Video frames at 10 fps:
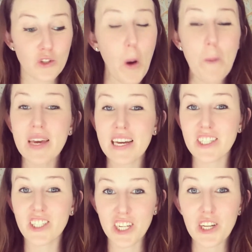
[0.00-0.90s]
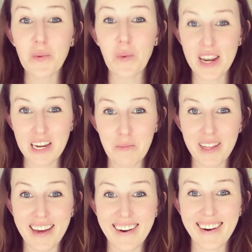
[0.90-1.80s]
Don't be a chill wedding
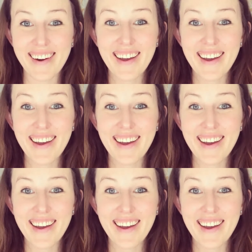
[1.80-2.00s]
planner.